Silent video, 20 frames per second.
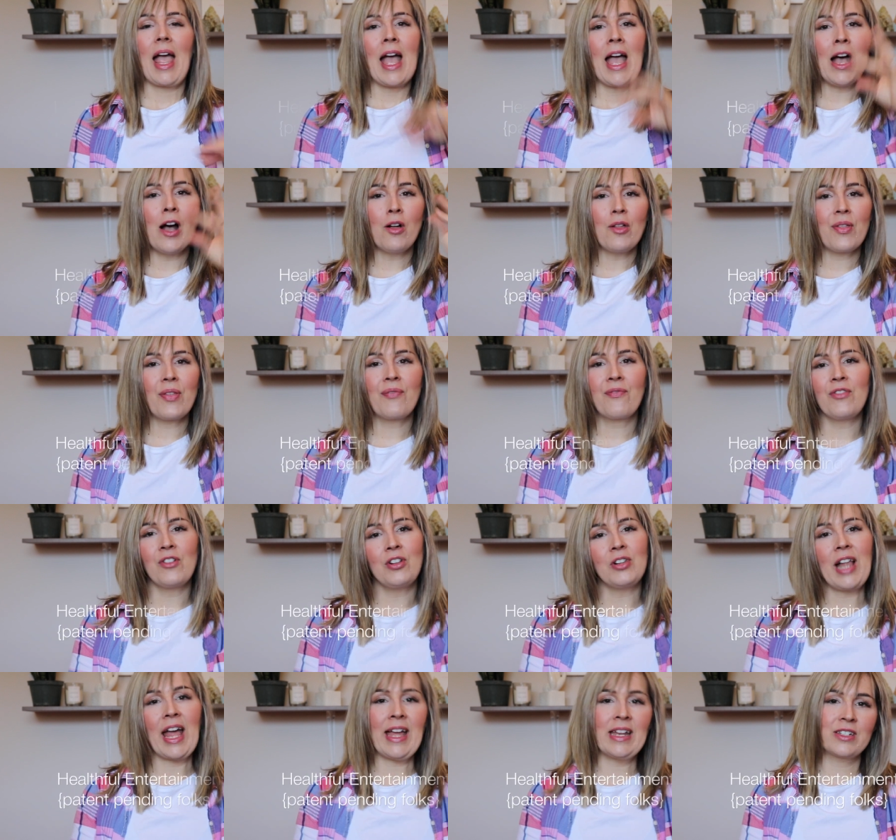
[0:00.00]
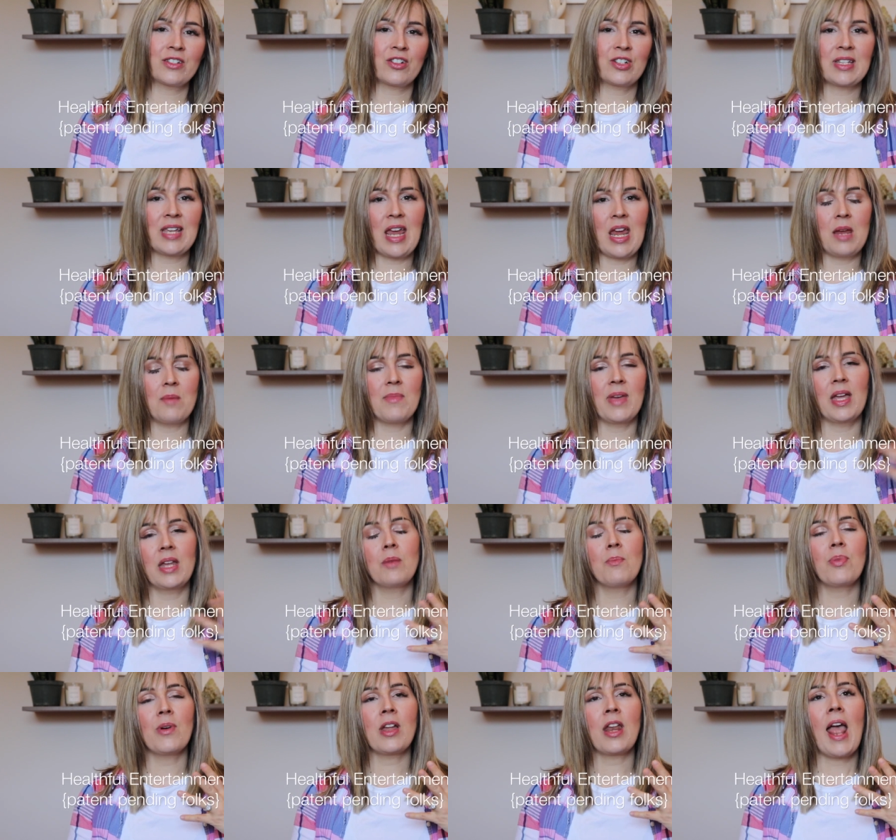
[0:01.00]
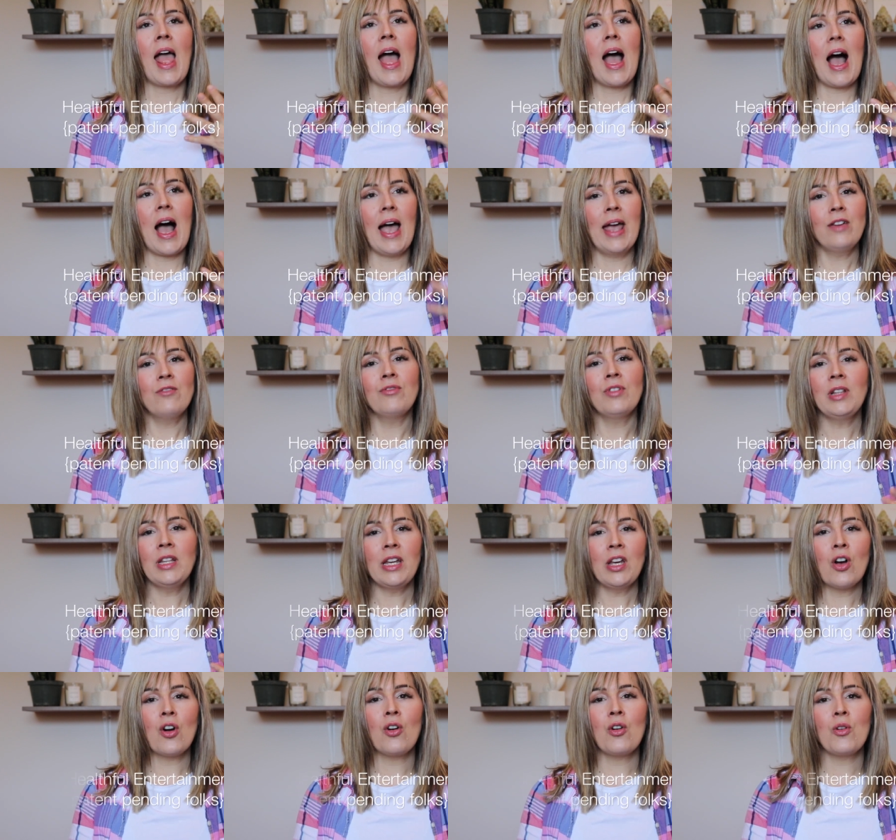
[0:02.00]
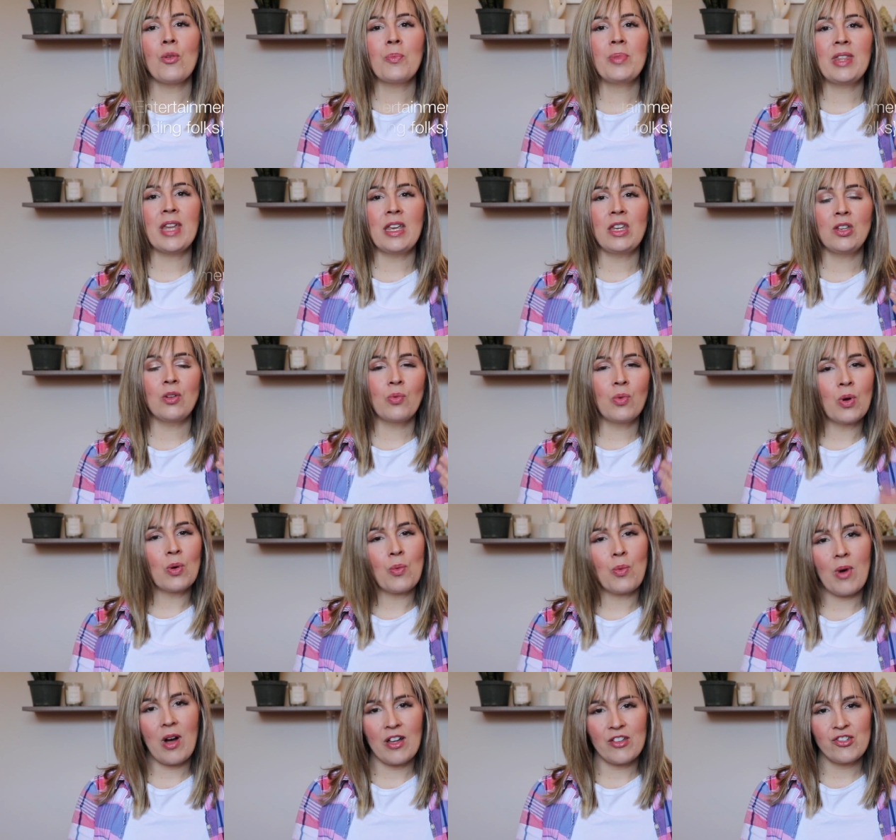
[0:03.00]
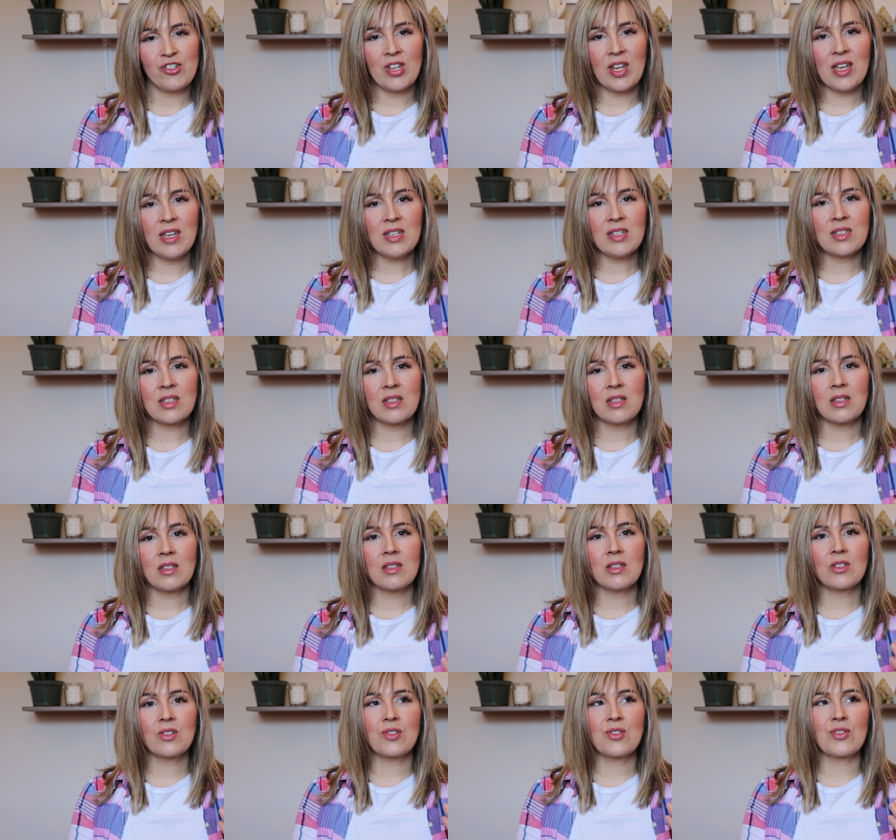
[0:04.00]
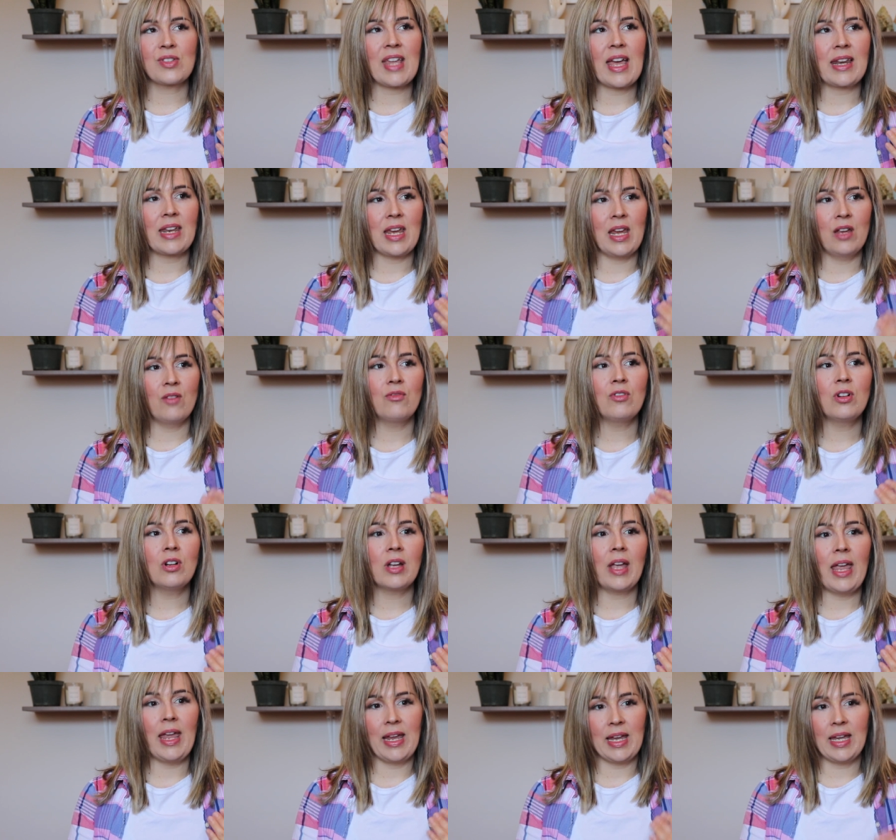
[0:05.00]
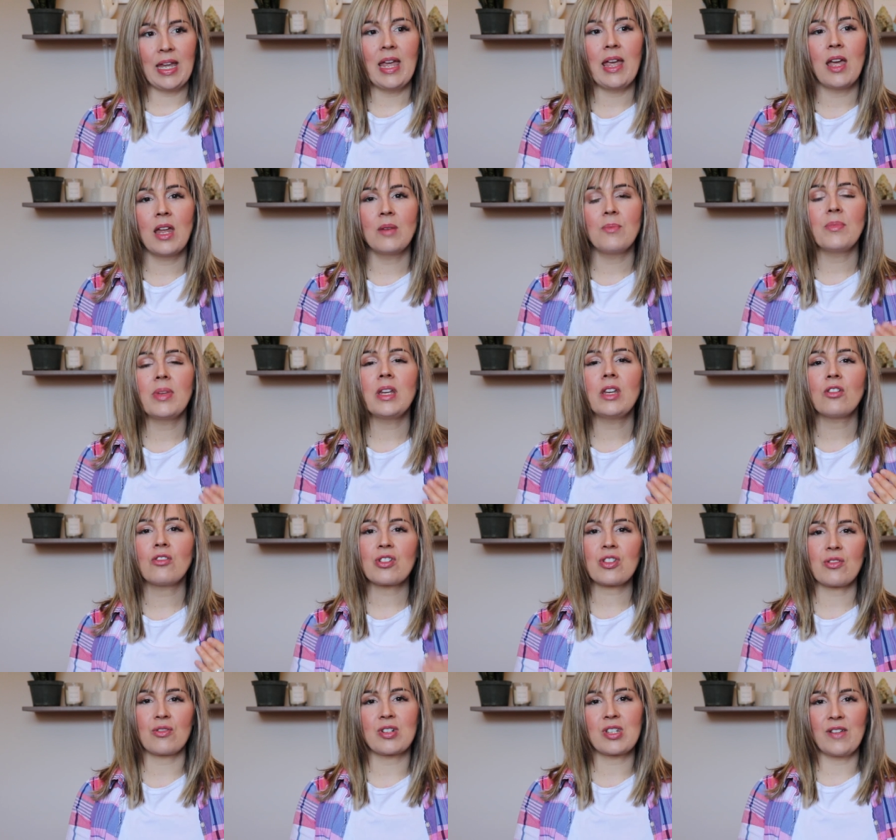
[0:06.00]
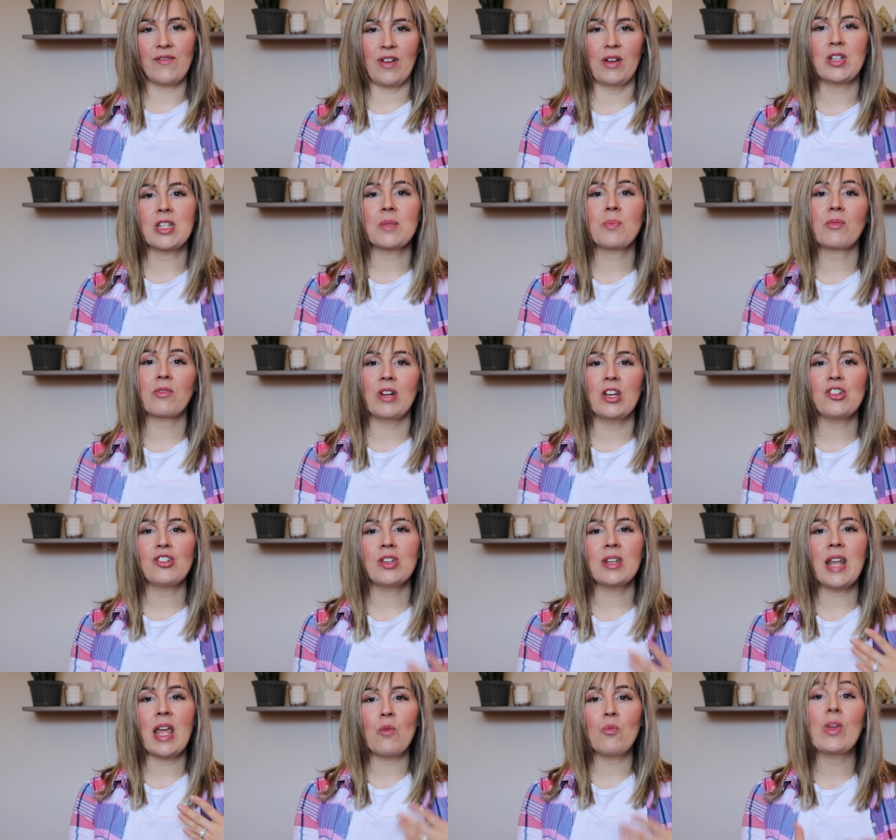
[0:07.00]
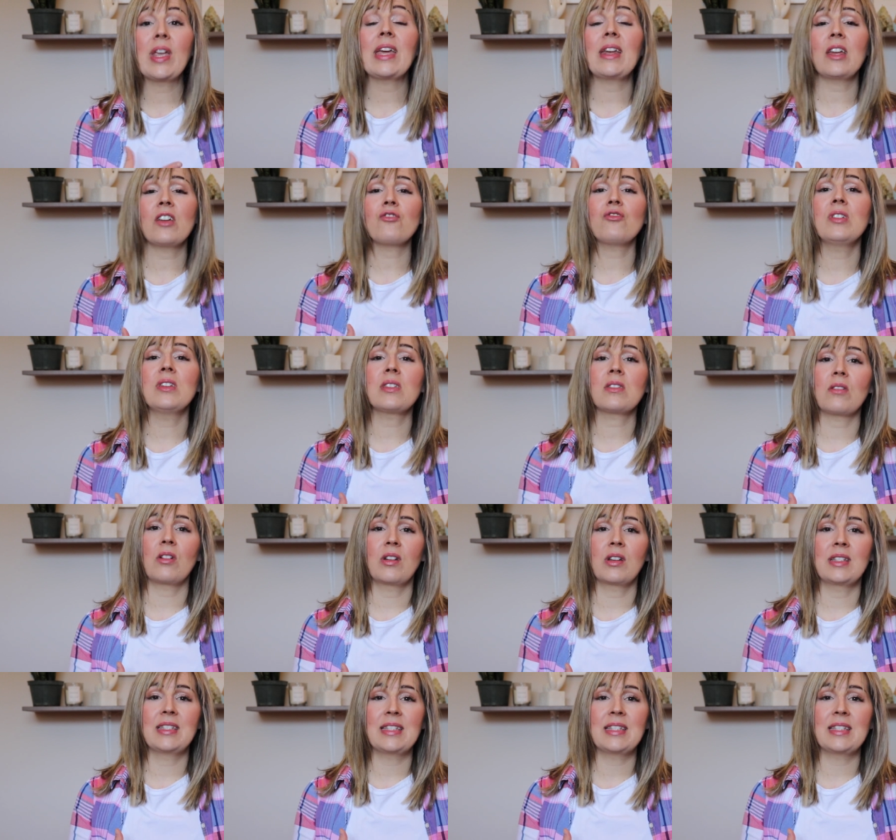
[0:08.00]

healthful entertainment but i really hope that you will watch this so that it will it can be your source of inspiration and we can actually start a